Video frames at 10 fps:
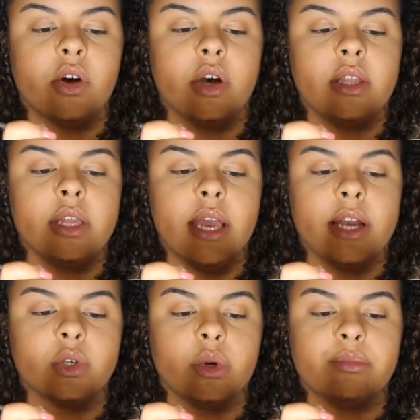on the
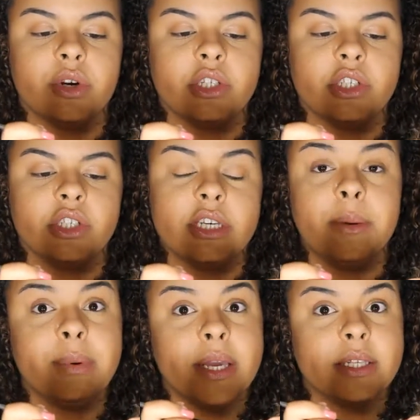actual brush
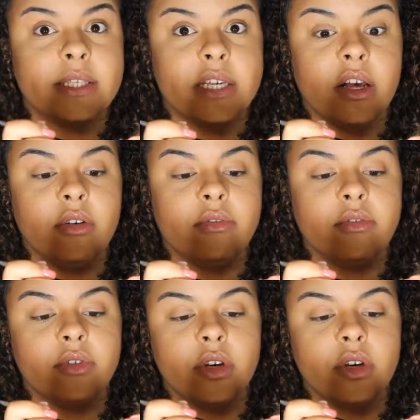tip itself.